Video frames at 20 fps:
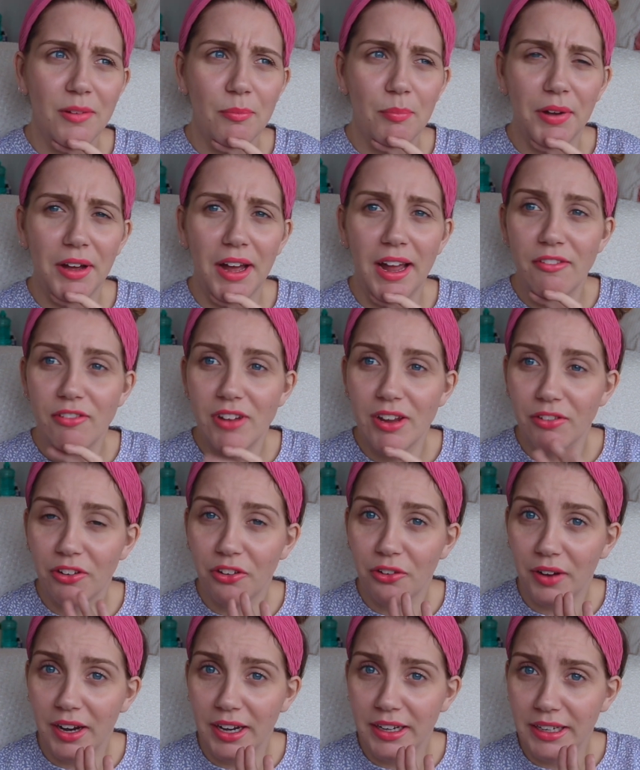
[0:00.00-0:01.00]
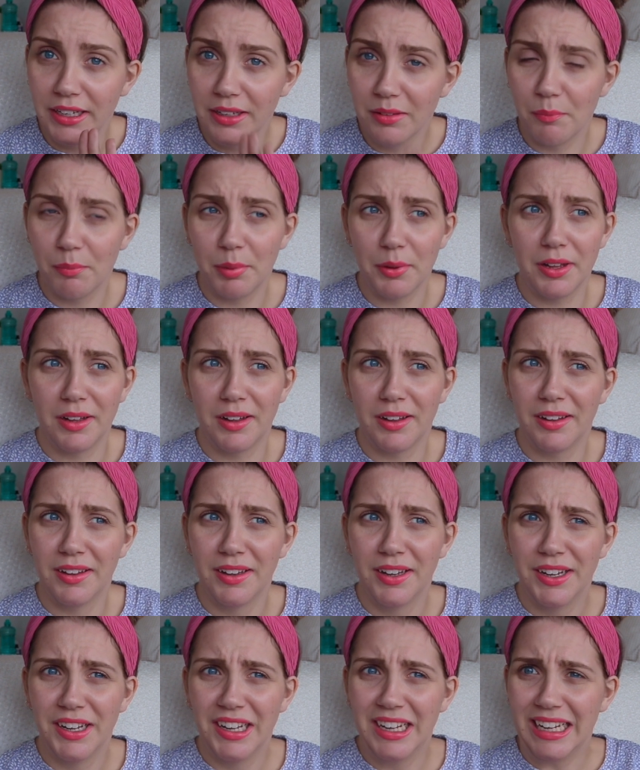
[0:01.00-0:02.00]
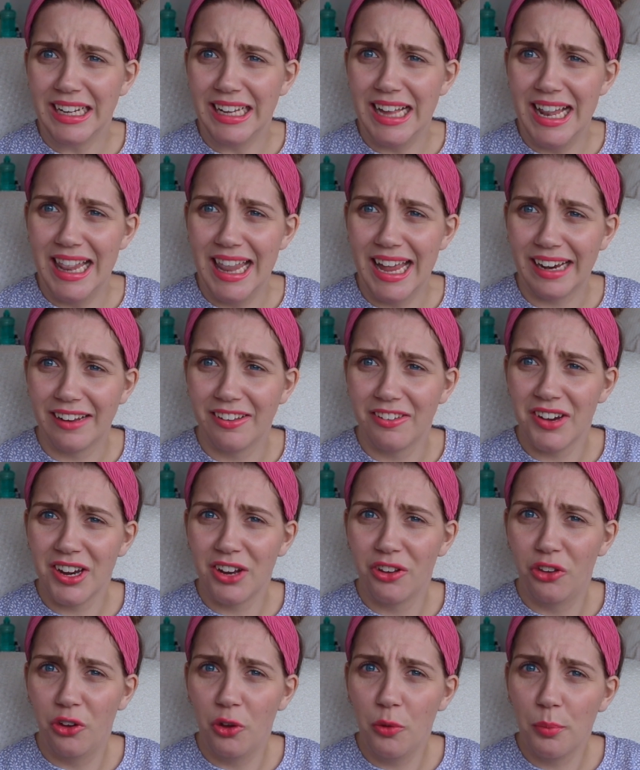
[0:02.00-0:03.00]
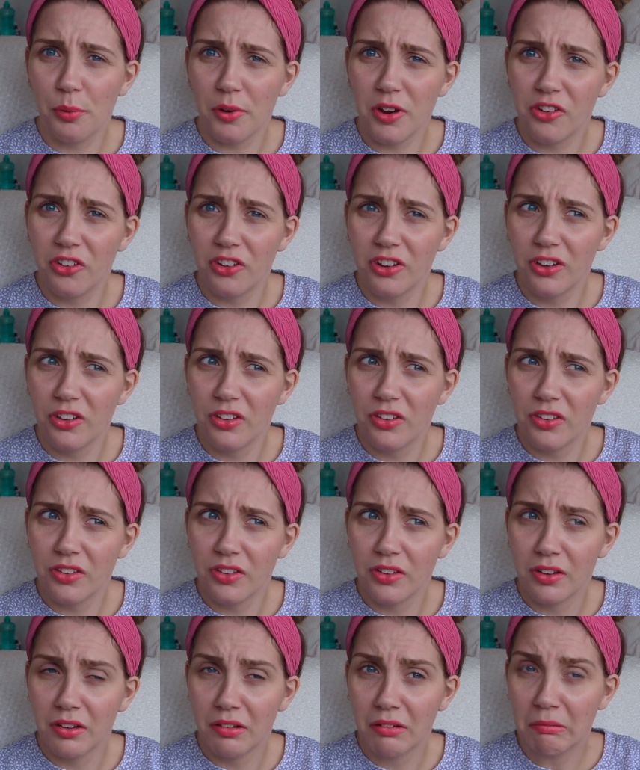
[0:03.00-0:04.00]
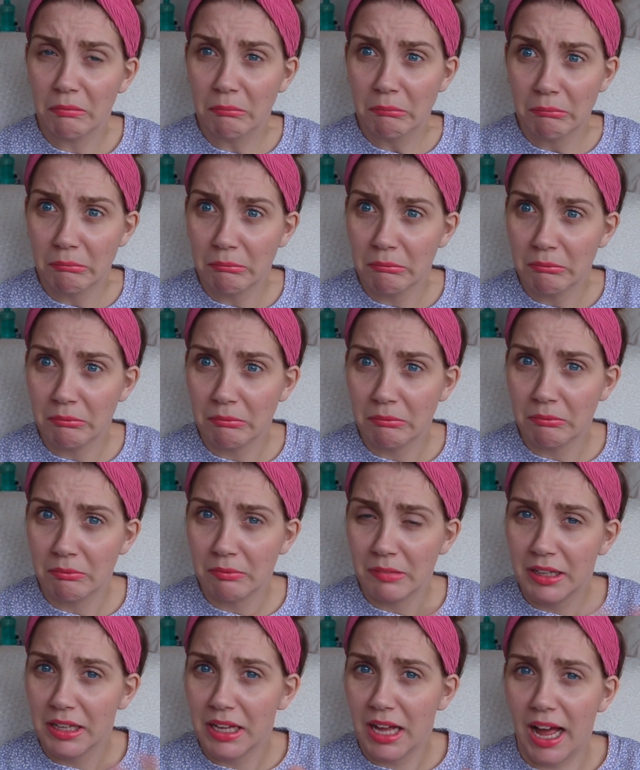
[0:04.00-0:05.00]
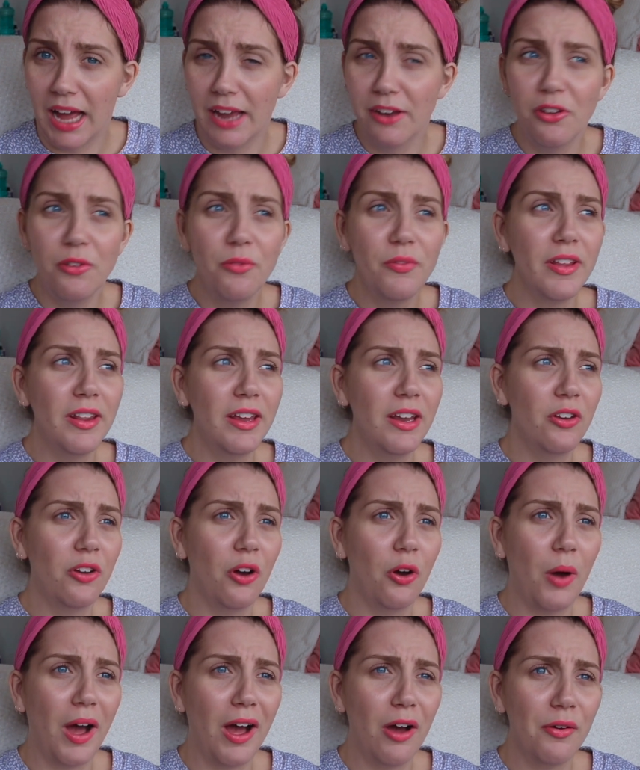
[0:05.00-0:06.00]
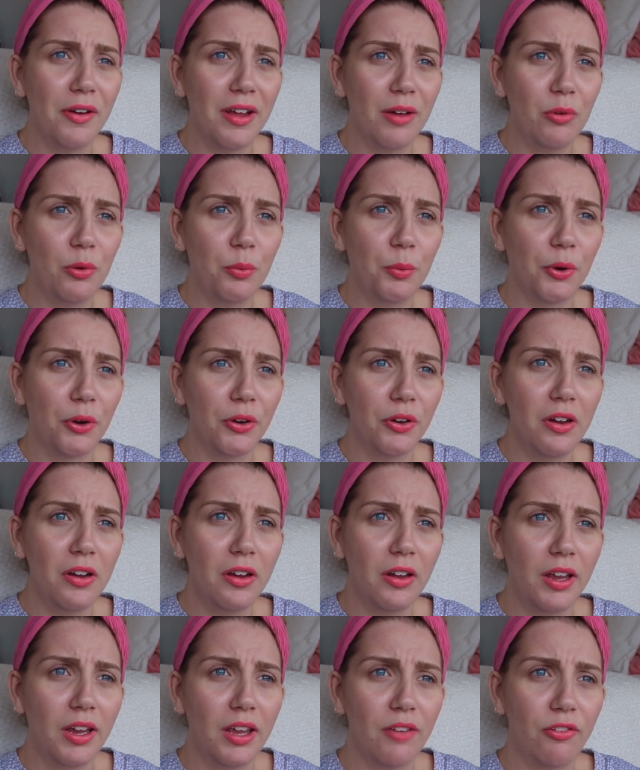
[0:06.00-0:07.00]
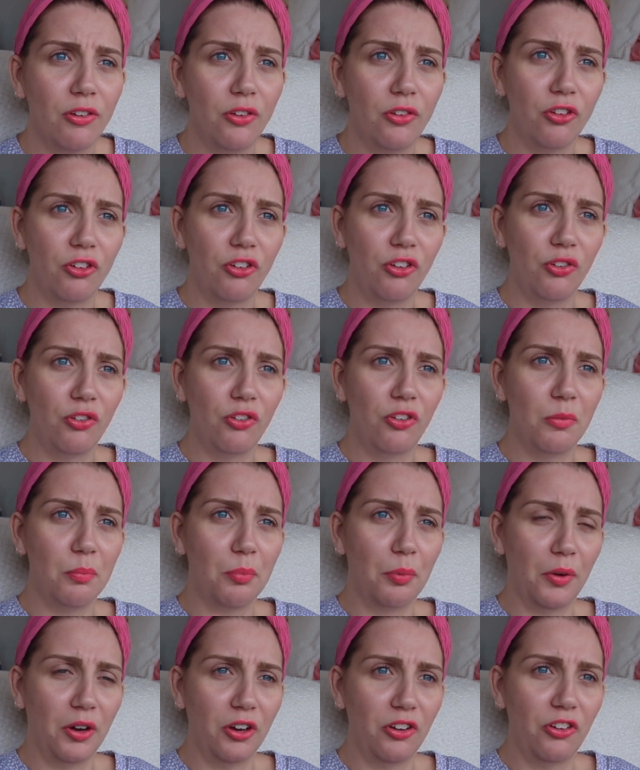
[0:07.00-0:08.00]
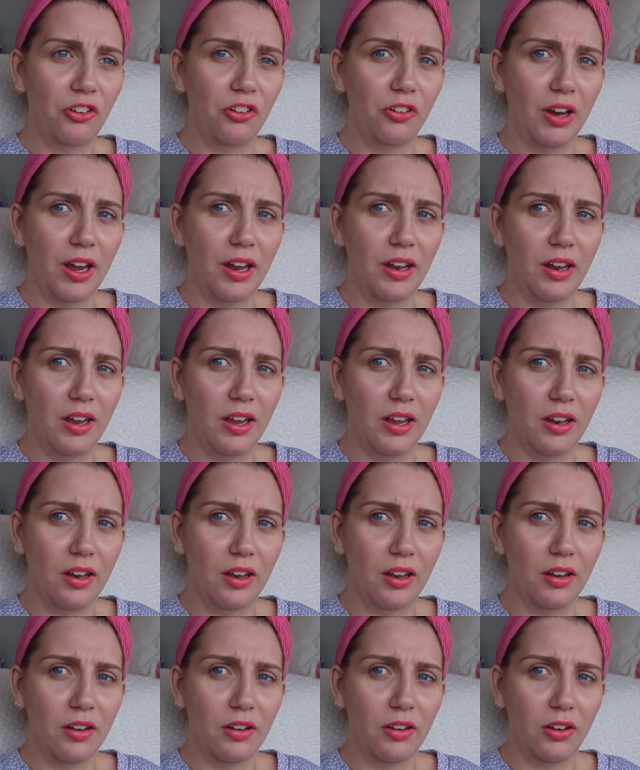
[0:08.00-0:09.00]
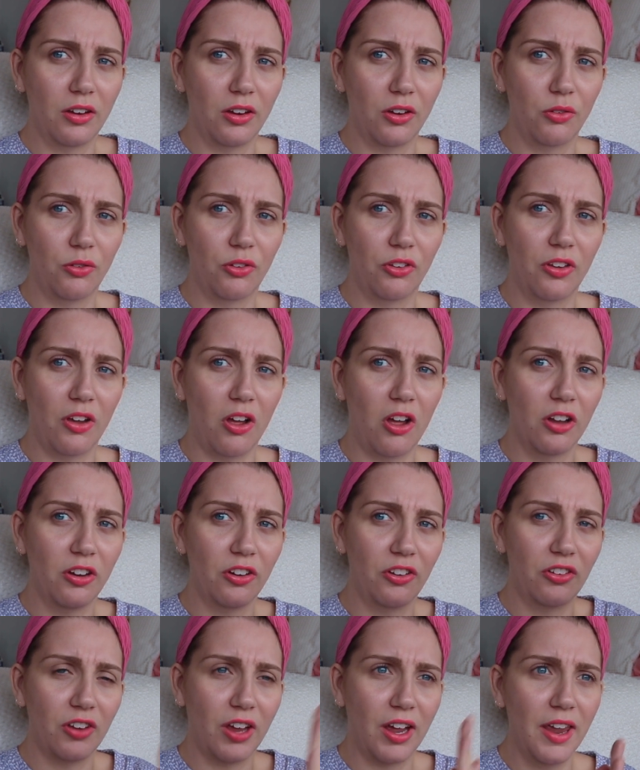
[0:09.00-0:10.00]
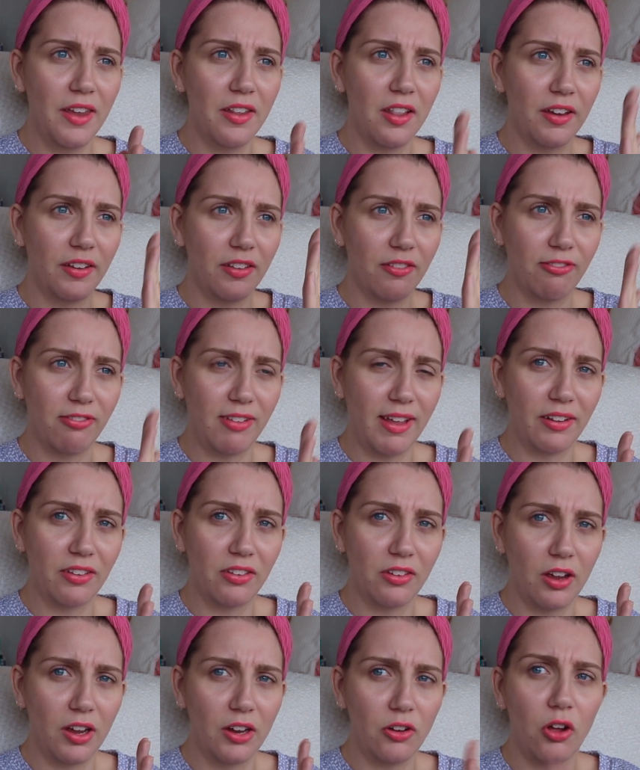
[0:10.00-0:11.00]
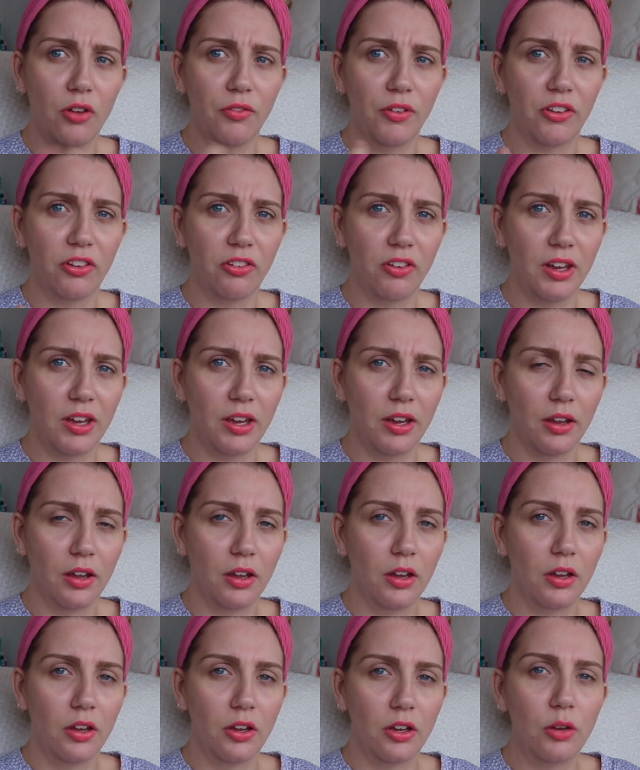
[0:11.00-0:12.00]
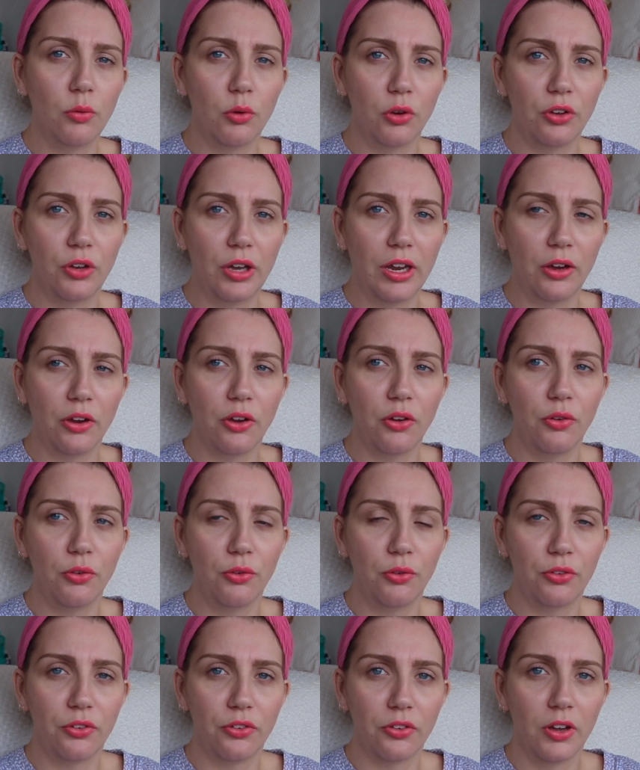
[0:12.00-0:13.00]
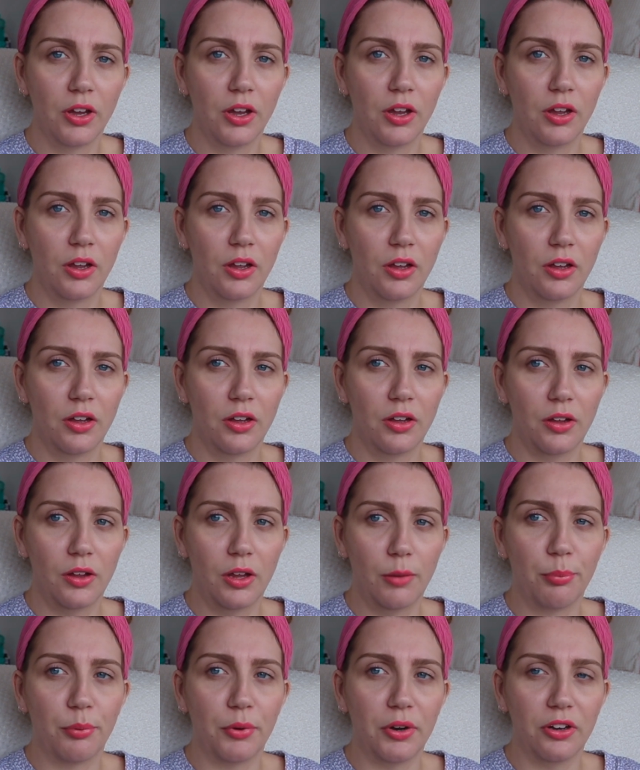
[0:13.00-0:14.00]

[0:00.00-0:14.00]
but I've never tried it. But electric toothbrushes, I don't really know how that would work. Like, if you just use the brush and then use the other side, like the flat side, obviously you would use a